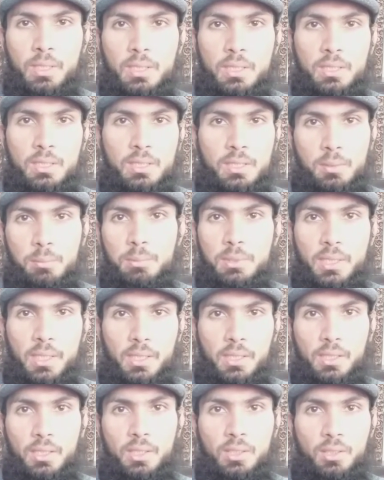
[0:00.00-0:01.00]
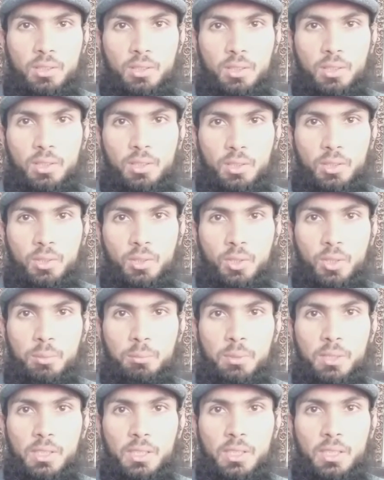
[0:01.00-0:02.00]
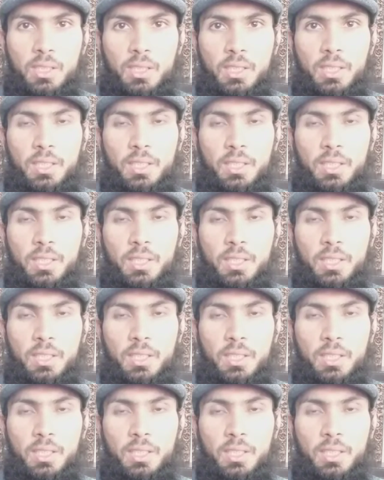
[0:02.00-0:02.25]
subject normally,